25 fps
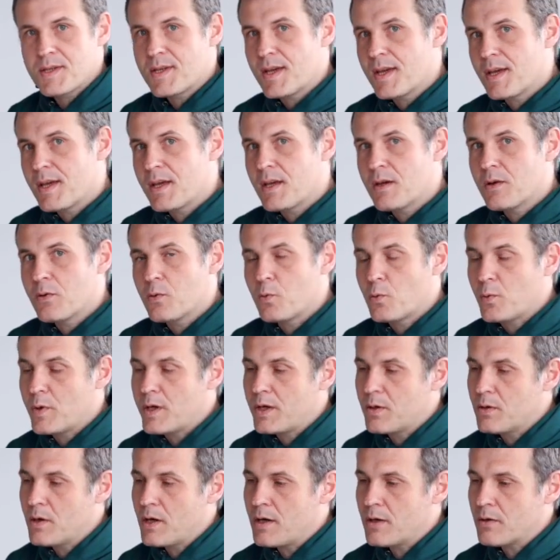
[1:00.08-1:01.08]
say
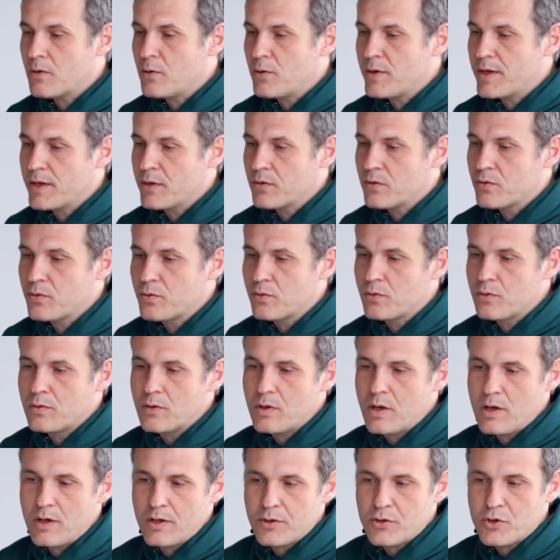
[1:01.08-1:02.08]
we are going to
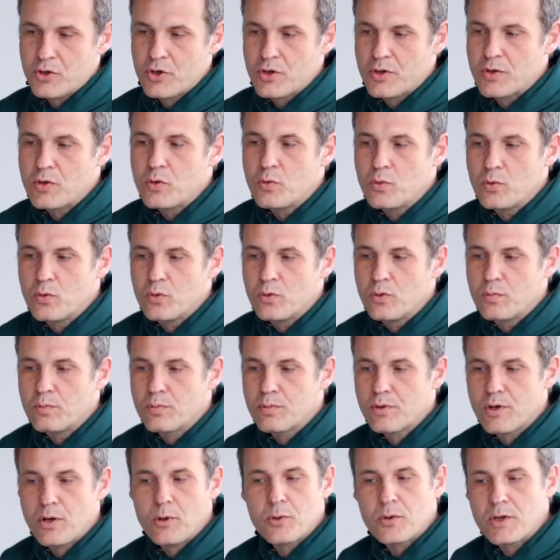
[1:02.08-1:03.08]
launch a new
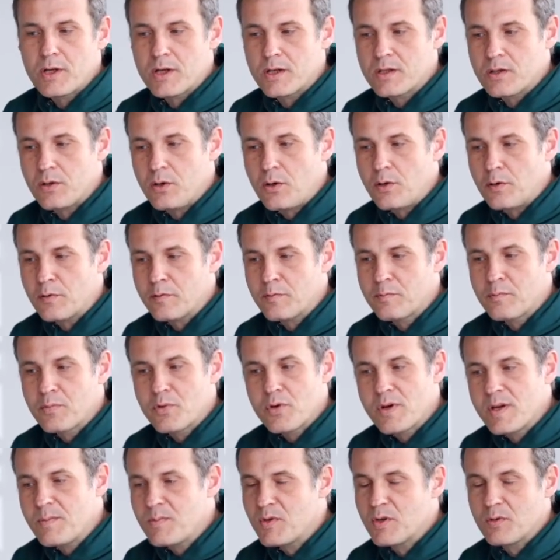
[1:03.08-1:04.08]
product of
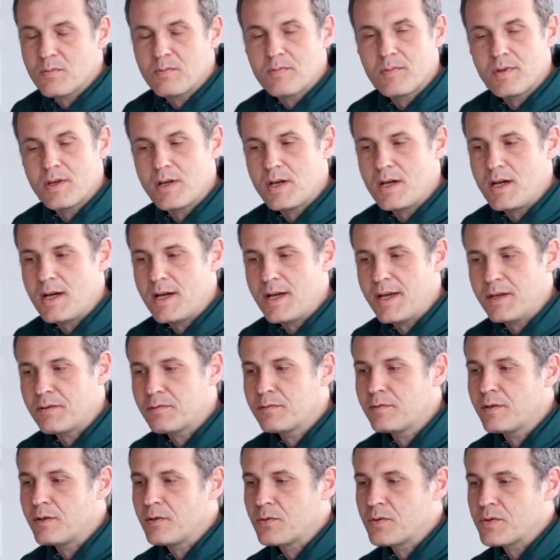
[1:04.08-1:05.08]
premium
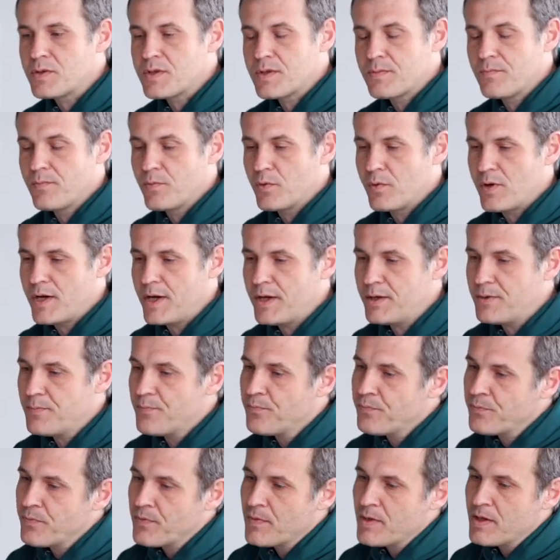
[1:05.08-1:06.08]
headphones, right?
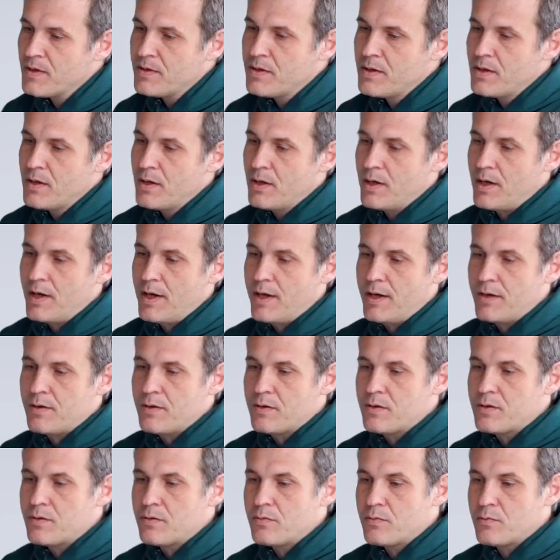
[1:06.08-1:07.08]

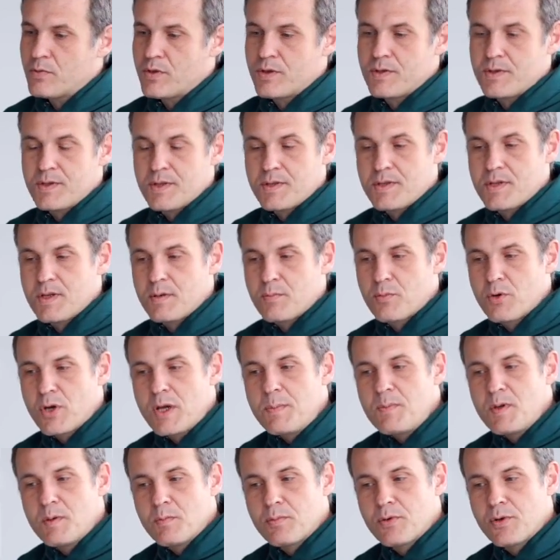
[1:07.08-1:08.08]
And since it's a
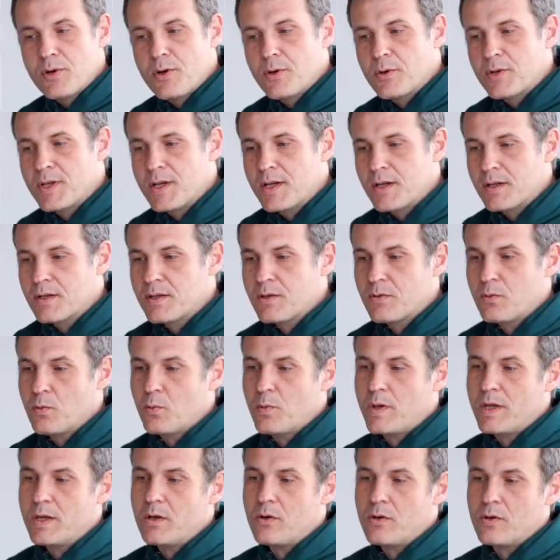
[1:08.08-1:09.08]
premium product,
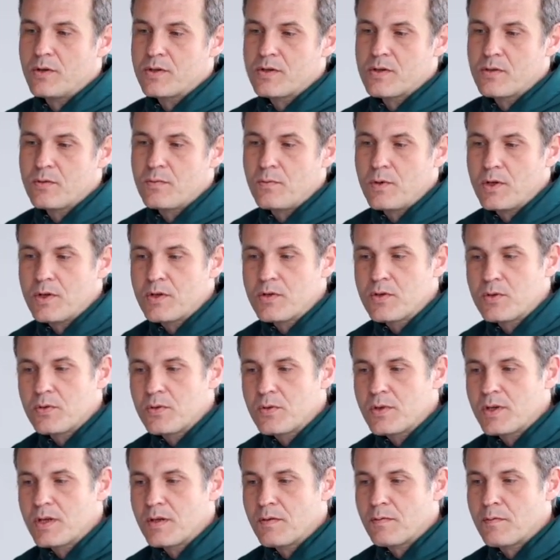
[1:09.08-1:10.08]
we also want
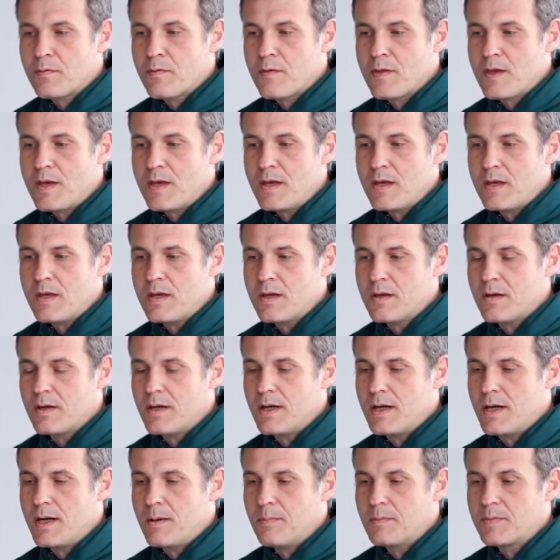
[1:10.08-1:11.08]
to give the
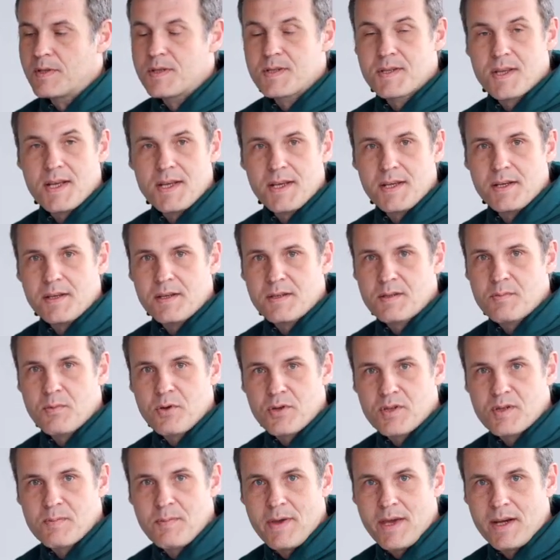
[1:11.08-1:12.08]
designer's
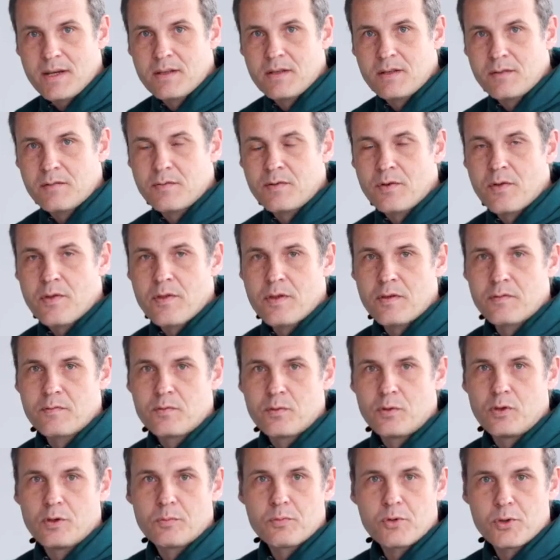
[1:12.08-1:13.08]
perspective on the
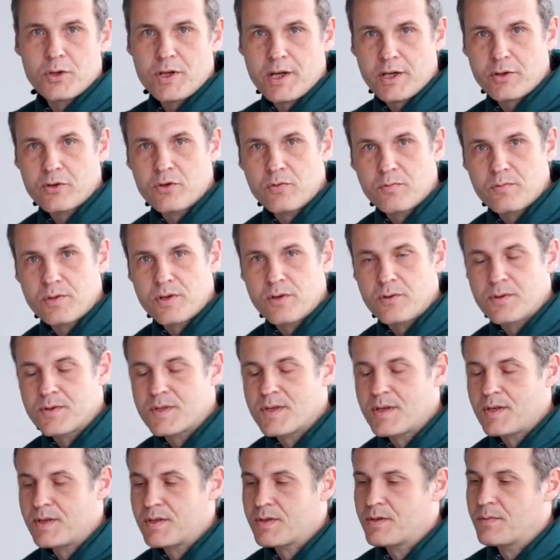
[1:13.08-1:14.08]
full production
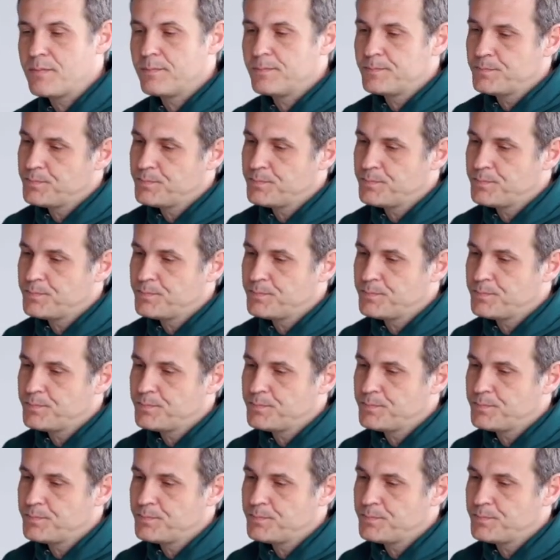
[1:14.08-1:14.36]
process.